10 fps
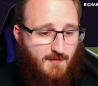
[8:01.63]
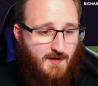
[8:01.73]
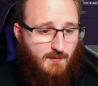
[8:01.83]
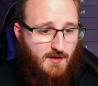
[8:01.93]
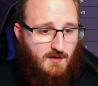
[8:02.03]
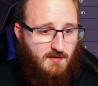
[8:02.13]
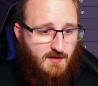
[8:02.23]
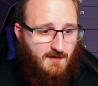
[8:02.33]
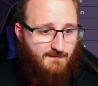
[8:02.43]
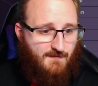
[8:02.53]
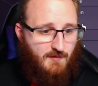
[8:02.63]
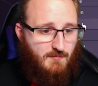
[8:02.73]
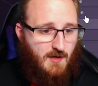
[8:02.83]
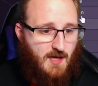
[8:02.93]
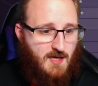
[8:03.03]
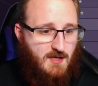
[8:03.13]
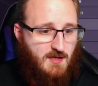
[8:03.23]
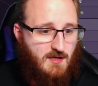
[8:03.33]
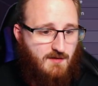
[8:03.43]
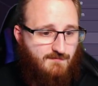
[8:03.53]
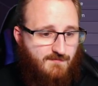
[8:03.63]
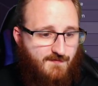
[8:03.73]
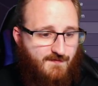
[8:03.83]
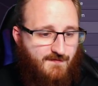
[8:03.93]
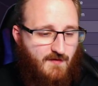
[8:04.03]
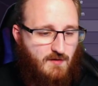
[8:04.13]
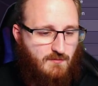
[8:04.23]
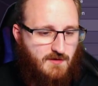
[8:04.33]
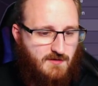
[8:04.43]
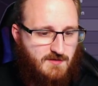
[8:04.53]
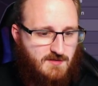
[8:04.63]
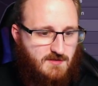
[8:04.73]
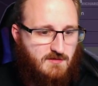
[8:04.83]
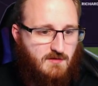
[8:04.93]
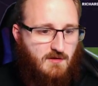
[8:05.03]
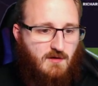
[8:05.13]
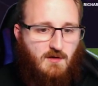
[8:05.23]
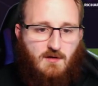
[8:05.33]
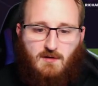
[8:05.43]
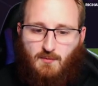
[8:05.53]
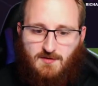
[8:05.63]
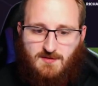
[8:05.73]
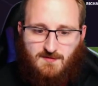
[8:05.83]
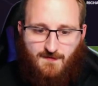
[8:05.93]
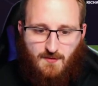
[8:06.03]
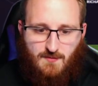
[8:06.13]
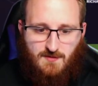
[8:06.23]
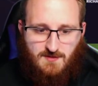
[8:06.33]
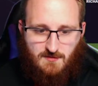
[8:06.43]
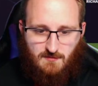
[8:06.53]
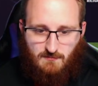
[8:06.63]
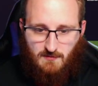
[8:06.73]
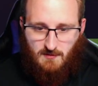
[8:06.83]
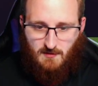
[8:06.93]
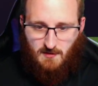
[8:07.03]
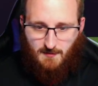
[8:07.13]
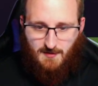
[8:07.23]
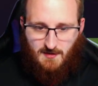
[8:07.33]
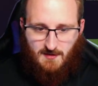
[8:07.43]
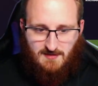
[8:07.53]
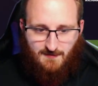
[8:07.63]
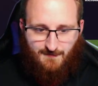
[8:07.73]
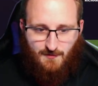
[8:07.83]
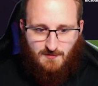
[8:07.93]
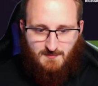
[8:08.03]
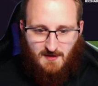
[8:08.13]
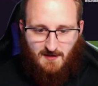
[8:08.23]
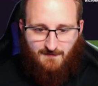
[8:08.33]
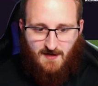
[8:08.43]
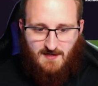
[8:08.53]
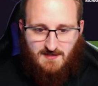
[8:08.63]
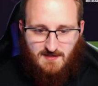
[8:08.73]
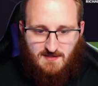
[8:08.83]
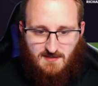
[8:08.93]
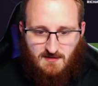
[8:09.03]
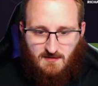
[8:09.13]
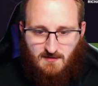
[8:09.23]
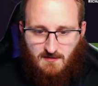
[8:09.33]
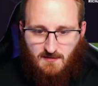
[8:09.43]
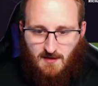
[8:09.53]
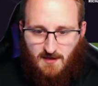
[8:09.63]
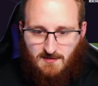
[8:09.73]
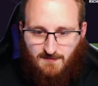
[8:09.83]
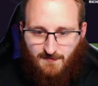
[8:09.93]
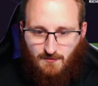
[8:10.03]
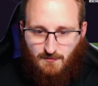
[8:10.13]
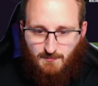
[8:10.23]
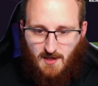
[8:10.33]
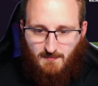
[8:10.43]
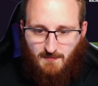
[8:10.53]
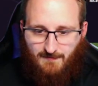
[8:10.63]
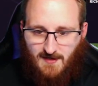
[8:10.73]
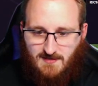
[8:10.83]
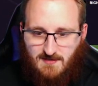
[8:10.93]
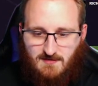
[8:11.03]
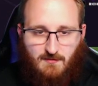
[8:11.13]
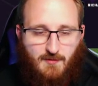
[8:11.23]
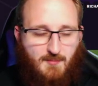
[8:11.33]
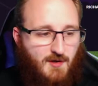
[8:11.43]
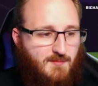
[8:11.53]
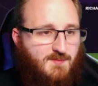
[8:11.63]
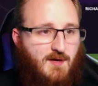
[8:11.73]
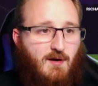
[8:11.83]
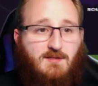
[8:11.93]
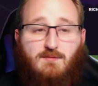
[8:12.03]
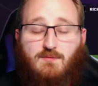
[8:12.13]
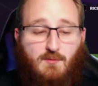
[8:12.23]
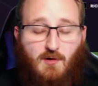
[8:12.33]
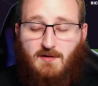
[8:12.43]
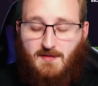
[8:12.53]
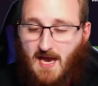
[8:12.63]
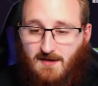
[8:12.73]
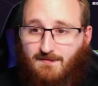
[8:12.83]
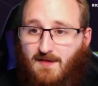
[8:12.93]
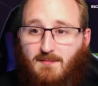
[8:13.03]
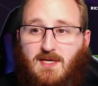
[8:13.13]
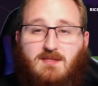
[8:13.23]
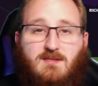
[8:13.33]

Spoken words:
We're going to give them a focus. What does focus do? I mean, there's a few smiley faces. There's a few purple faces along the bottom as well. I don't know what any of that means at the